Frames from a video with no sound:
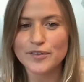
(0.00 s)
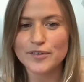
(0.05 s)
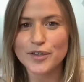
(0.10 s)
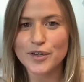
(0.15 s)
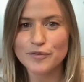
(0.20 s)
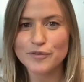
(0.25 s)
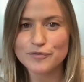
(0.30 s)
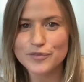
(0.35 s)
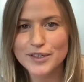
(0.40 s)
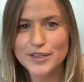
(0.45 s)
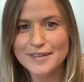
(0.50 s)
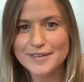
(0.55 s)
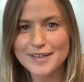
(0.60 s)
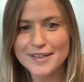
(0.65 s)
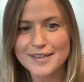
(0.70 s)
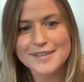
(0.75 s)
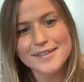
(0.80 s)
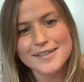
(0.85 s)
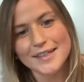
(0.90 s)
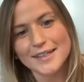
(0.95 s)
conference
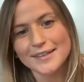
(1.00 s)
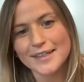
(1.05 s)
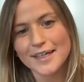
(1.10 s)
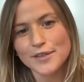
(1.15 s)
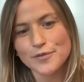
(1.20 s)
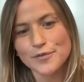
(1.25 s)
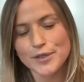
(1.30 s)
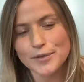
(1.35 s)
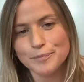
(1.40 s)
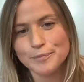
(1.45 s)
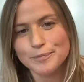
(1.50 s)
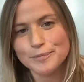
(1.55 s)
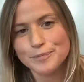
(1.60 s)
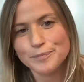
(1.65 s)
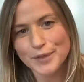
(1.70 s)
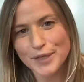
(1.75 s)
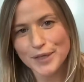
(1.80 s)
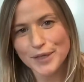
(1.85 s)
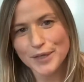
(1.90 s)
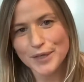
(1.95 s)
and seeing that dream
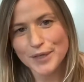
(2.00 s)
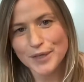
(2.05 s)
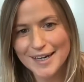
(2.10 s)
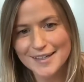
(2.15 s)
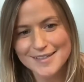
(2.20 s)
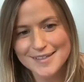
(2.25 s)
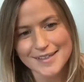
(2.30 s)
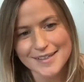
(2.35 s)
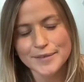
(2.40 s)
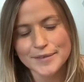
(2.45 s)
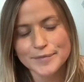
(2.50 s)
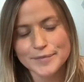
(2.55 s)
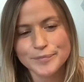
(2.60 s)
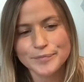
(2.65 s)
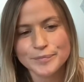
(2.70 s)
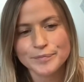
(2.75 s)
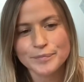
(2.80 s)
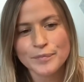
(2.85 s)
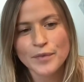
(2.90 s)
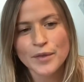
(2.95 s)
become a reality.
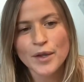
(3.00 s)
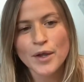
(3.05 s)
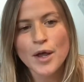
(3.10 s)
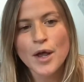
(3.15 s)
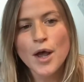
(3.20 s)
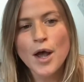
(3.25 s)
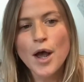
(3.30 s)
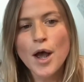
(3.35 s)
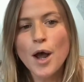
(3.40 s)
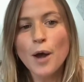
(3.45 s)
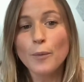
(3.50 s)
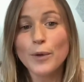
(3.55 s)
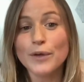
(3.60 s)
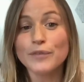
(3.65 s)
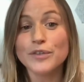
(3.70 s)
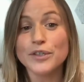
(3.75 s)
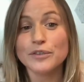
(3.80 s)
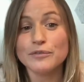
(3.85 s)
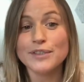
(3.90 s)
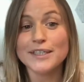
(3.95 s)
We've
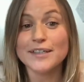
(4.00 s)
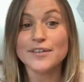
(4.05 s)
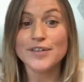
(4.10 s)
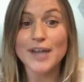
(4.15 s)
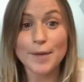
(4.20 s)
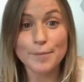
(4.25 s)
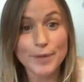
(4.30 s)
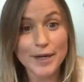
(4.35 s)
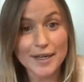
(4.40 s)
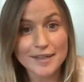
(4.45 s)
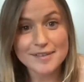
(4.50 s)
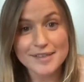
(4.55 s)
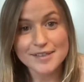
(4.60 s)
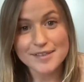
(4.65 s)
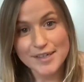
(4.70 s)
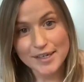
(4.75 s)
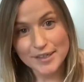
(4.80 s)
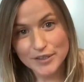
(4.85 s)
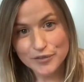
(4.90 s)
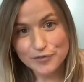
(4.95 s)
got a really jam-packed
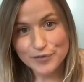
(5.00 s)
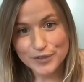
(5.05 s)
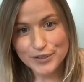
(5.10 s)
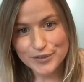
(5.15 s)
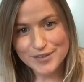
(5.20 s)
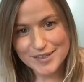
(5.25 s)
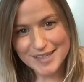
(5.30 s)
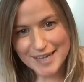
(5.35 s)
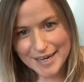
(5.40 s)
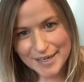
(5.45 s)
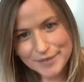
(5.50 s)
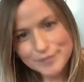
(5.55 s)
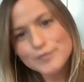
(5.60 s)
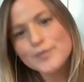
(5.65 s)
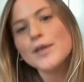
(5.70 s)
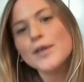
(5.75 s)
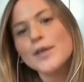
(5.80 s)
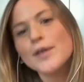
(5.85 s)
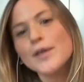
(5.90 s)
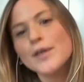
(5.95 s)
agenda for you today,
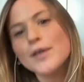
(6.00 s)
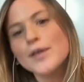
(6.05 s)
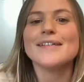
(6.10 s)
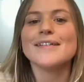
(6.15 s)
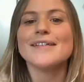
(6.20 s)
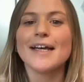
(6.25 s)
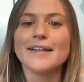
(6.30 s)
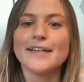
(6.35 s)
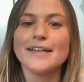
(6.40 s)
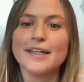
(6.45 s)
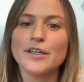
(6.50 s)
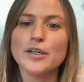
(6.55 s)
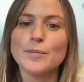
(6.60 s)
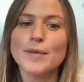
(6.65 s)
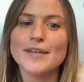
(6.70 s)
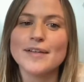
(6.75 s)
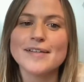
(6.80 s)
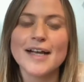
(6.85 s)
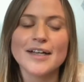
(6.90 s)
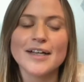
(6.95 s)
and we're bringing together
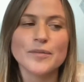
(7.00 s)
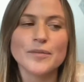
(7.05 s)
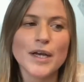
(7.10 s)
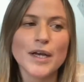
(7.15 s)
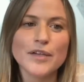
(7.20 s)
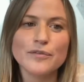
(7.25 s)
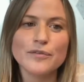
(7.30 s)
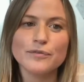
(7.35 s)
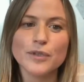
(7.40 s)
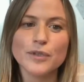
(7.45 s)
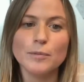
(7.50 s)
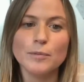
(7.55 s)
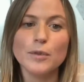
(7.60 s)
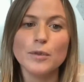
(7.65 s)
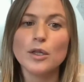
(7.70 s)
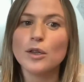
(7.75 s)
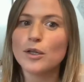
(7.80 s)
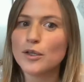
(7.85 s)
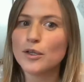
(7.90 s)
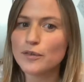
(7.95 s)
e-commerce experts from
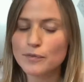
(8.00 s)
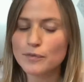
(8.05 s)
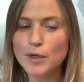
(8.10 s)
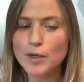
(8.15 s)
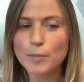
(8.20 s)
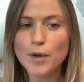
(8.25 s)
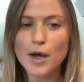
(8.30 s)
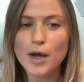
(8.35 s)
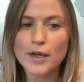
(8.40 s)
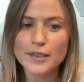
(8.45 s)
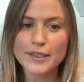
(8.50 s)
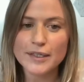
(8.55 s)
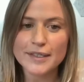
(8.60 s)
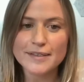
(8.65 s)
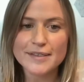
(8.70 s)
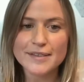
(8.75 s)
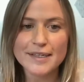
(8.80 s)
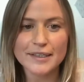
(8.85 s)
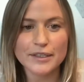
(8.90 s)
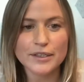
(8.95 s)
lots of our partners,
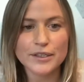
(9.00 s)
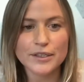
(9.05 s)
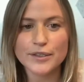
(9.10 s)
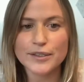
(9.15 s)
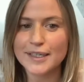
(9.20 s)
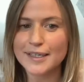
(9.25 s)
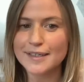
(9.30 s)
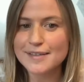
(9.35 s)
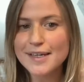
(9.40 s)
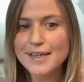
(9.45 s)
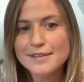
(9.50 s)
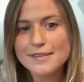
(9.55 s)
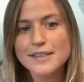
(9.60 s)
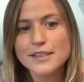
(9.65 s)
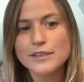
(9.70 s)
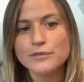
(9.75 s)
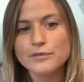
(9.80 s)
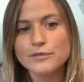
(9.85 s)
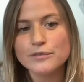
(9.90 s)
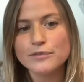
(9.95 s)
including
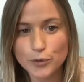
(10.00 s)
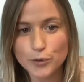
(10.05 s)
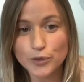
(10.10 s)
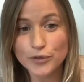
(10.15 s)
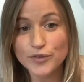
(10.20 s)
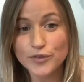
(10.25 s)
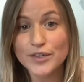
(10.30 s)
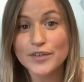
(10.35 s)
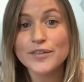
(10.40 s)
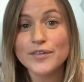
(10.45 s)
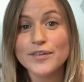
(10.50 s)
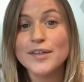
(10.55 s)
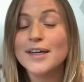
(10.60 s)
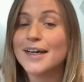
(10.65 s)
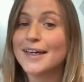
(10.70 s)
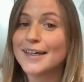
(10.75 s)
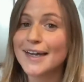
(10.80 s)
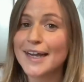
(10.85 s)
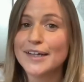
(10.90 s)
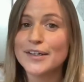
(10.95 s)
Attentive, Gorgeous,
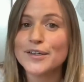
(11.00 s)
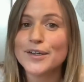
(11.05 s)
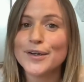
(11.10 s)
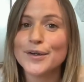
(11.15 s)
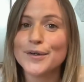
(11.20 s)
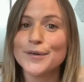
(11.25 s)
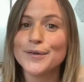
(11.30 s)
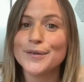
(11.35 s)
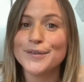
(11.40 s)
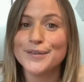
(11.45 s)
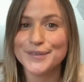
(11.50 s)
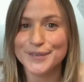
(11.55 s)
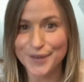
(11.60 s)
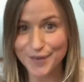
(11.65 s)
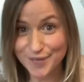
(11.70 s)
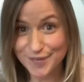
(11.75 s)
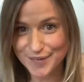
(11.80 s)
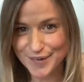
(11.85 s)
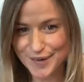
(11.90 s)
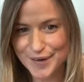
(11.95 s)
Akendo,
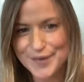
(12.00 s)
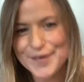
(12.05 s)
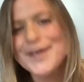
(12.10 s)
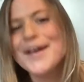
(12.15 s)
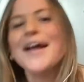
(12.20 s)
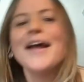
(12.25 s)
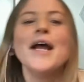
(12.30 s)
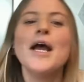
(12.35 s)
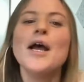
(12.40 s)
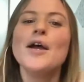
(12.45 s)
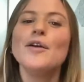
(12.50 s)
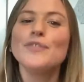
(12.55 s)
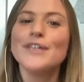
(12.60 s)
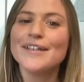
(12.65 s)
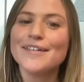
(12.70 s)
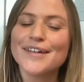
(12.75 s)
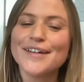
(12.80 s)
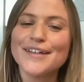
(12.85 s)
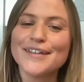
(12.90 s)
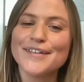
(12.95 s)
Nosto,
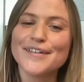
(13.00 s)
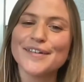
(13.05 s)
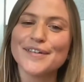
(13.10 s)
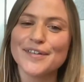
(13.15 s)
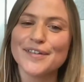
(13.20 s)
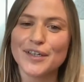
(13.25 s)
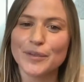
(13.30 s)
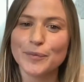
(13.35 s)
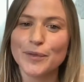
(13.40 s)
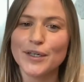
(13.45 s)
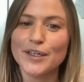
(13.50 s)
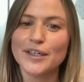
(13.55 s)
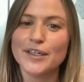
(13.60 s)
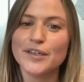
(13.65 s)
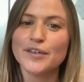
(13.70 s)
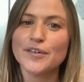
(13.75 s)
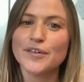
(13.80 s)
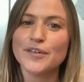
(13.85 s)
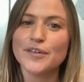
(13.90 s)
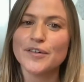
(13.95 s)
Recharge, Skibana,
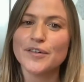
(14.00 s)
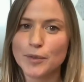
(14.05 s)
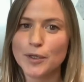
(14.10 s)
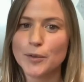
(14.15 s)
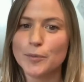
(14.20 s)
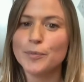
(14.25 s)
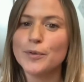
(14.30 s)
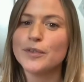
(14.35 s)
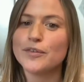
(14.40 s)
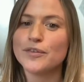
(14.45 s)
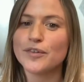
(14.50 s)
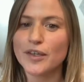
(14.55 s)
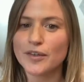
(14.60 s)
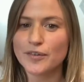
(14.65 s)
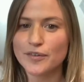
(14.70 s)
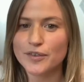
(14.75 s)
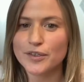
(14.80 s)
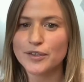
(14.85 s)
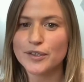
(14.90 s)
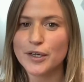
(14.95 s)
ShipBob,
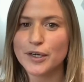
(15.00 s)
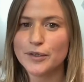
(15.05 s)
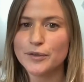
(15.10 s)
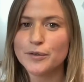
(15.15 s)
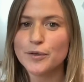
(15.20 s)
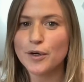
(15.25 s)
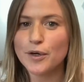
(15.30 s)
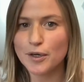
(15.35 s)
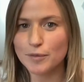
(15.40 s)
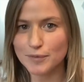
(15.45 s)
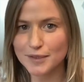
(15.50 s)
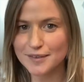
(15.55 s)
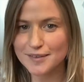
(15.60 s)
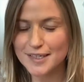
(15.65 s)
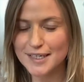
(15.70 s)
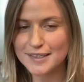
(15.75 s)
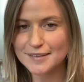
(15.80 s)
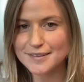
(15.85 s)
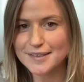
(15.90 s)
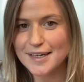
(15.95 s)
Justino,
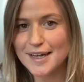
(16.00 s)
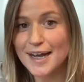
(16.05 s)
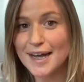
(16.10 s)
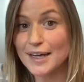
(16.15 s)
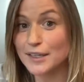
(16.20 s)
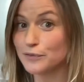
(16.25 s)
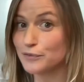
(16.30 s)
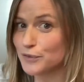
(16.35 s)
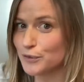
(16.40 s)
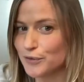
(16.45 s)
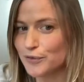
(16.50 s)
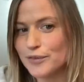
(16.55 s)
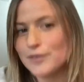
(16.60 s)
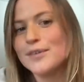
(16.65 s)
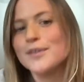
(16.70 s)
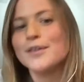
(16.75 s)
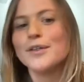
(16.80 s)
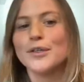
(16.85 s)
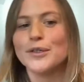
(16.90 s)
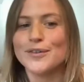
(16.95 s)
Omnisend, and of course,
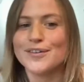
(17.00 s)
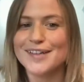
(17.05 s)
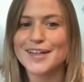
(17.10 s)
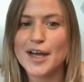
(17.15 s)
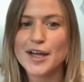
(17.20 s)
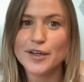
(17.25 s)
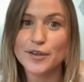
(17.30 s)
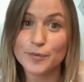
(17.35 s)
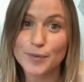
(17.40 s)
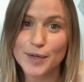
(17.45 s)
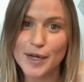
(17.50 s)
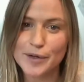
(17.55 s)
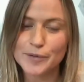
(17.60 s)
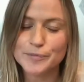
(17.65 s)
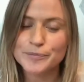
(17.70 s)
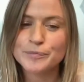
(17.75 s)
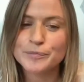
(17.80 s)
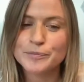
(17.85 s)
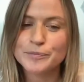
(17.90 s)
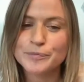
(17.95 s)
Loyalty Lion as well.
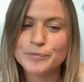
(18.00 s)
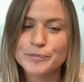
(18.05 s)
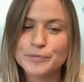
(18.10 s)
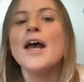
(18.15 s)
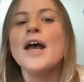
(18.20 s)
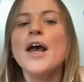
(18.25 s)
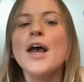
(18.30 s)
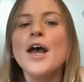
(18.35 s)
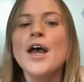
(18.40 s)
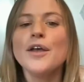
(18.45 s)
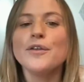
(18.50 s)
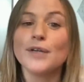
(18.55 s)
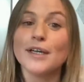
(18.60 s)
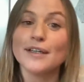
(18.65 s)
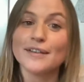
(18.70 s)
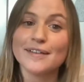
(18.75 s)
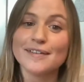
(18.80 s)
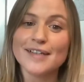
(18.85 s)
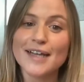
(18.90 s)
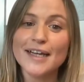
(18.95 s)
Throughout
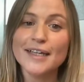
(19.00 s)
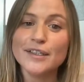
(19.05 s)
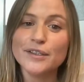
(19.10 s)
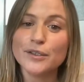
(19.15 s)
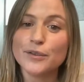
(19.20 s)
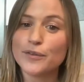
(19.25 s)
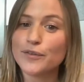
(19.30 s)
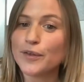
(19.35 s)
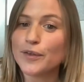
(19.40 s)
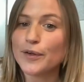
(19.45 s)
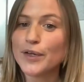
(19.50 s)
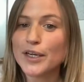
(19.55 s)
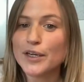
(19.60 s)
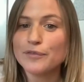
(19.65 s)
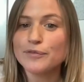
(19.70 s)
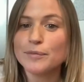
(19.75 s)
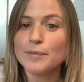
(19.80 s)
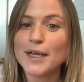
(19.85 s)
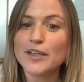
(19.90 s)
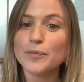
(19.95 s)
the day, you'll also hear
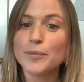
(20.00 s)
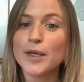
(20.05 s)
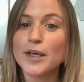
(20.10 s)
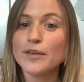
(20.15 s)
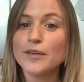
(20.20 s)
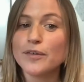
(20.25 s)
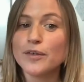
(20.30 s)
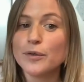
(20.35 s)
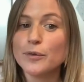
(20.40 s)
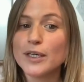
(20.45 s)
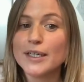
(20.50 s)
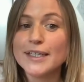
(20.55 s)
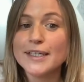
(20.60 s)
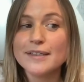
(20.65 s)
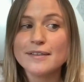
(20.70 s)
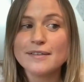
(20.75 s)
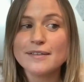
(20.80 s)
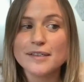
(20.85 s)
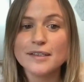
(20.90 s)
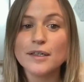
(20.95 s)
from experts who are here
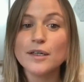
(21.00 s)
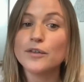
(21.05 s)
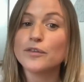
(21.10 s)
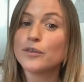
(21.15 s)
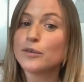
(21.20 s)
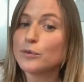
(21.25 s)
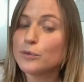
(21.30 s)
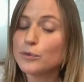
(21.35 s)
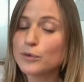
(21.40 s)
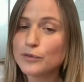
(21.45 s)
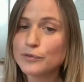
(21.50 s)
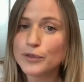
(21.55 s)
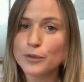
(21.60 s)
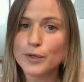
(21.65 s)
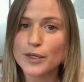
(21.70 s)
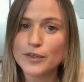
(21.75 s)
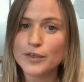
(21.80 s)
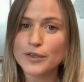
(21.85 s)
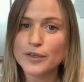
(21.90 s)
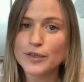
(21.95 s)
to answer all of your
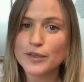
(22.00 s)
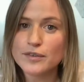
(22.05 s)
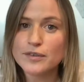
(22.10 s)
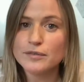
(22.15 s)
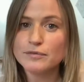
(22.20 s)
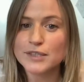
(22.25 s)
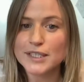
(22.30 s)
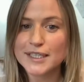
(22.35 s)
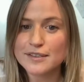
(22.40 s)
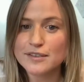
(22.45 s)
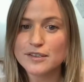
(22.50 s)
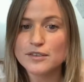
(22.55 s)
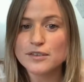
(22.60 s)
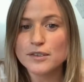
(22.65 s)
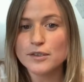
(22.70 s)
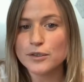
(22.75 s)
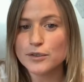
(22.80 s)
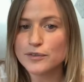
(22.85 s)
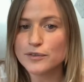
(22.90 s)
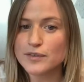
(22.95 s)
questions related to
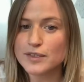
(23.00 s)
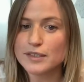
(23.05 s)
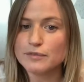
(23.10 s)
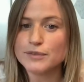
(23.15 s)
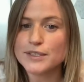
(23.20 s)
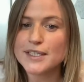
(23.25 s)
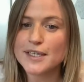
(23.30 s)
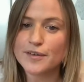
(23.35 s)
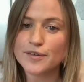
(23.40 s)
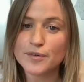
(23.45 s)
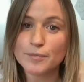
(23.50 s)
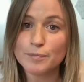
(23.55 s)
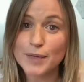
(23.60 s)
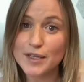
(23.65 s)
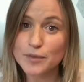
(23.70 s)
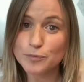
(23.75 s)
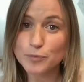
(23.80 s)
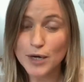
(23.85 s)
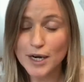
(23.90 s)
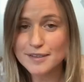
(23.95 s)
loyalty and retention
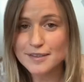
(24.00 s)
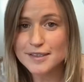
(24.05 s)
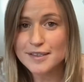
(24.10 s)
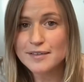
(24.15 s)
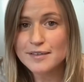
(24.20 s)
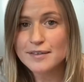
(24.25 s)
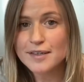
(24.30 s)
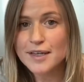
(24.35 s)
best practice,